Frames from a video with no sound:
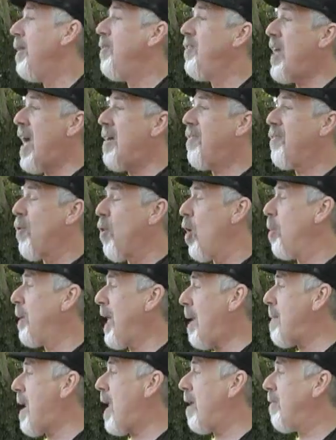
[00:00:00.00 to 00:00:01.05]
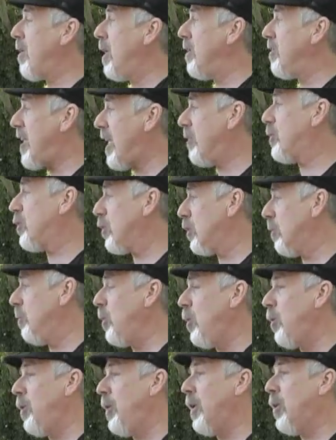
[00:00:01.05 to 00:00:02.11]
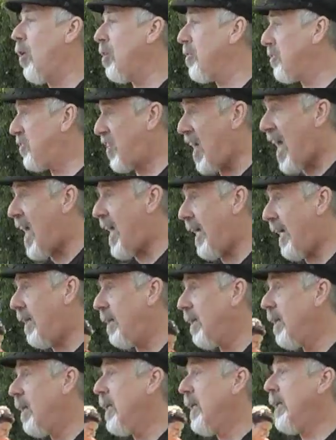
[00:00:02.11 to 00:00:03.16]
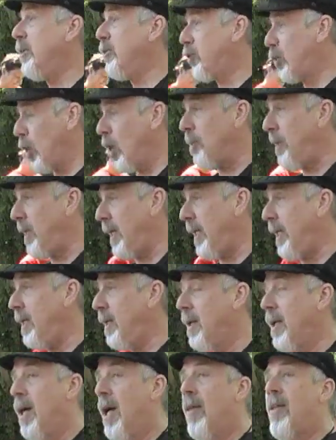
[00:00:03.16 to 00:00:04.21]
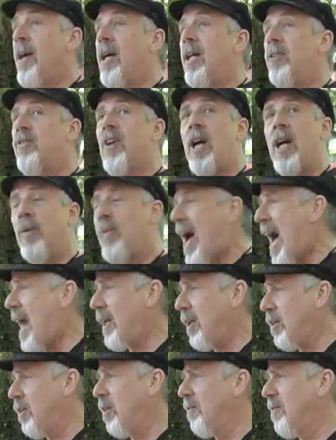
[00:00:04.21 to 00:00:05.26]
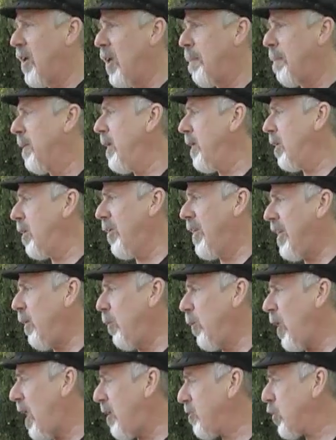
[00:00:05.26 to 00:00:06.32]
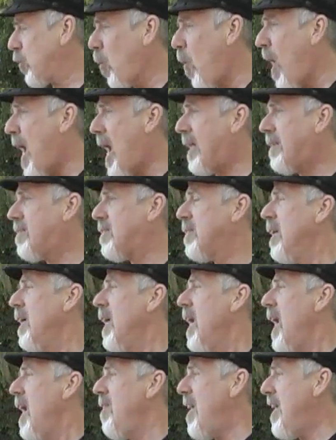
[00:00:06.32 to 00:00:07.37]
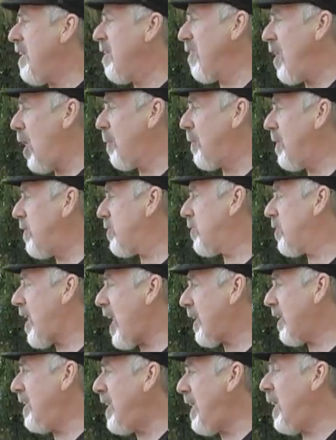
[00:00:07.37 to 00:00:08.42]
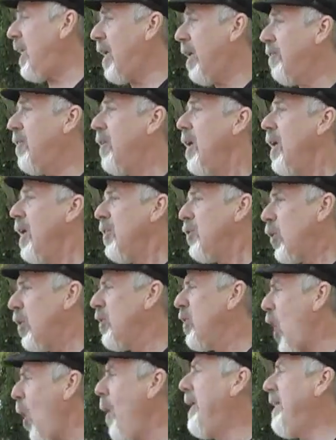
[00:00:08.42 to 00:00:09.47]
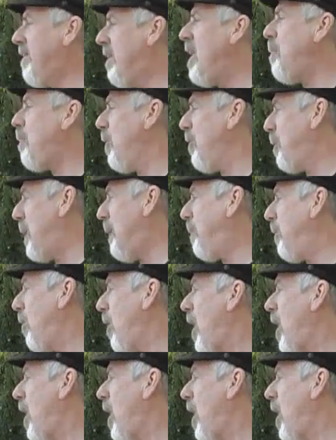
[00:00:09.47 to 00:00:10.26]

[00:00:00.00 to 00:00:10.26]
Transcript: The ZEGG Forum came out of a intentional community called ZEGG in Germany that is very radical, very political. They do a lot of squats, and they developed this technique of sort of going deep with people